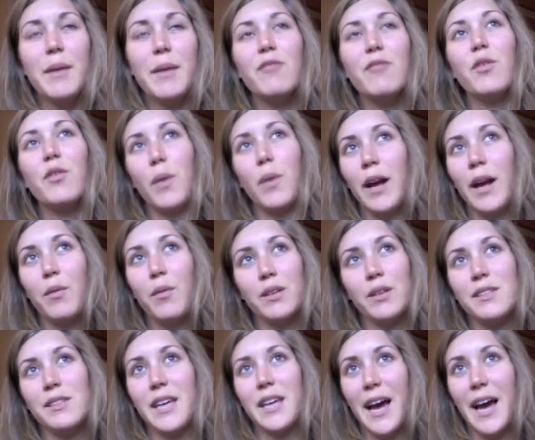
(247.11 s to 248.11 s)
for one, I
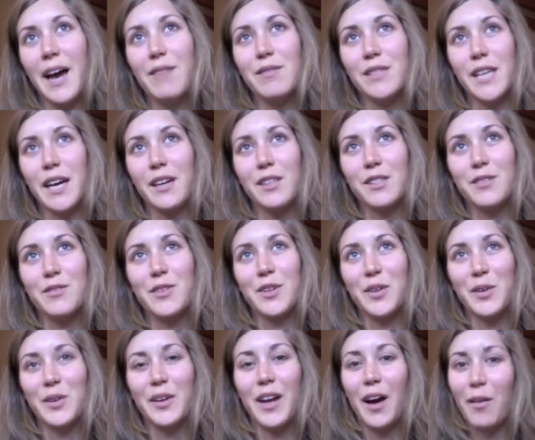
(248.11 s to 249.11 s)
wouldn't say have sex if
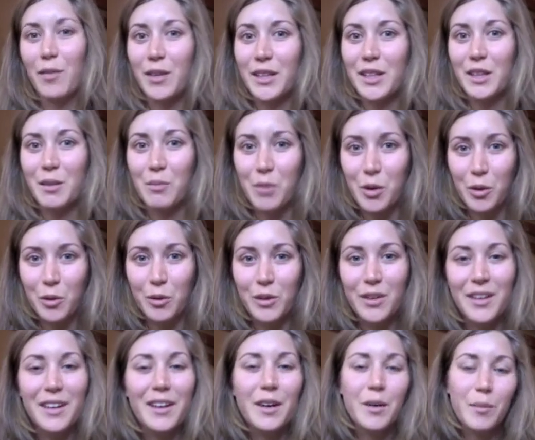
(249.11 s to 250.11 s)
you're not really in the mood,
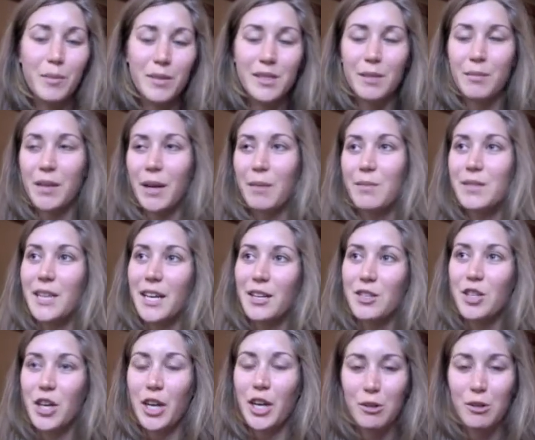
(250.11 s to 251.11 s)
but sometimes that
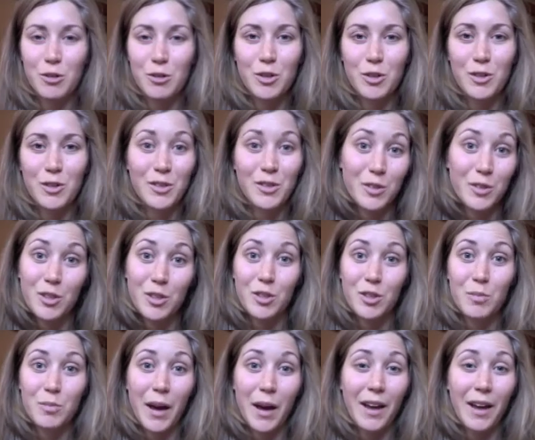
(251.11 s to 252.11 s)
changes
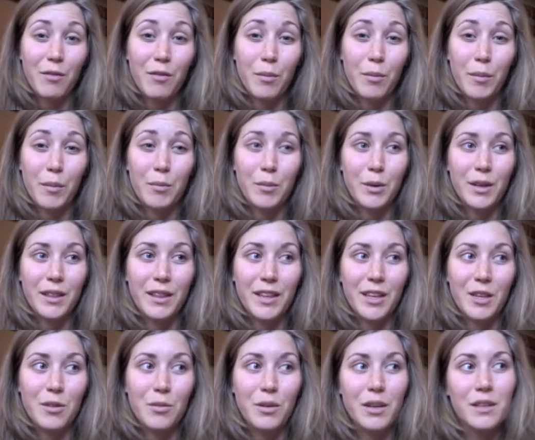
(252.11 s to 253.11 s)
just by remembering that
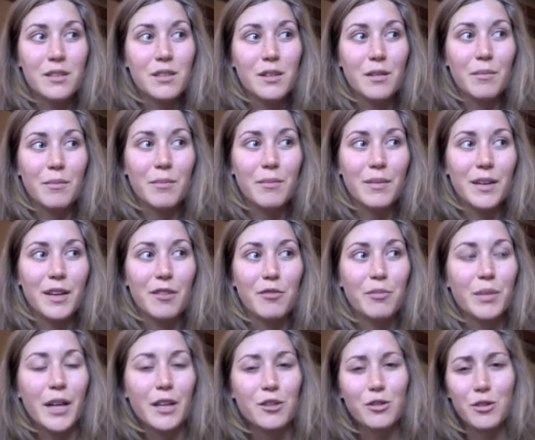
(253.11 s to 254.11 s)
you get to give
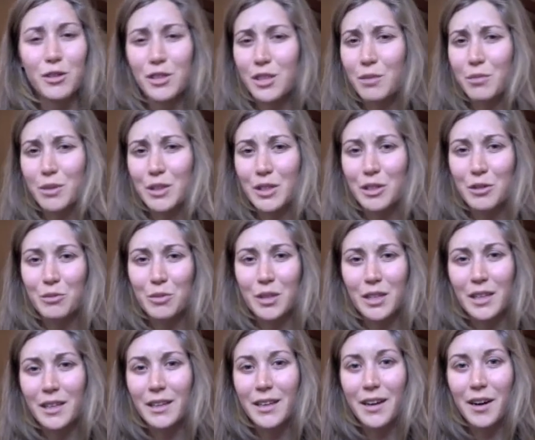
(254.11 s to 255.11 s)
pleasure to someone that you
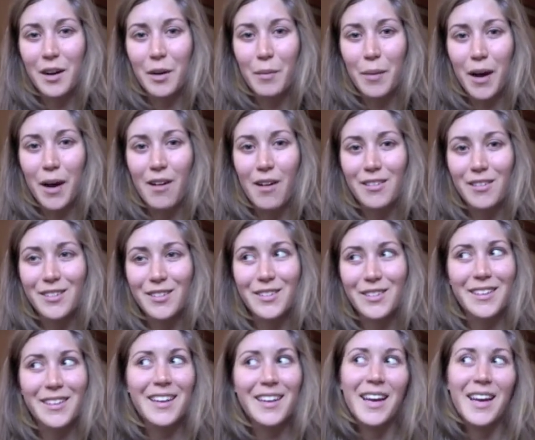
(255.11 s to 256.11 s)
really care about.
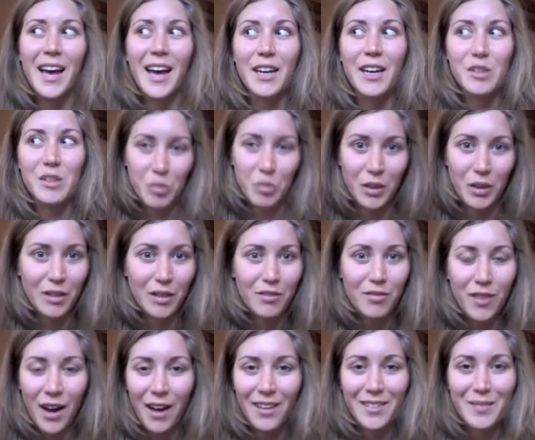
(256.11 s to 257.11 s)
And it's really
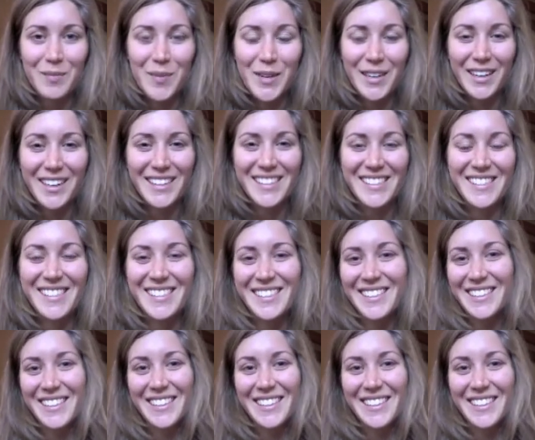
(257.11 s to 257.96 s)
fun because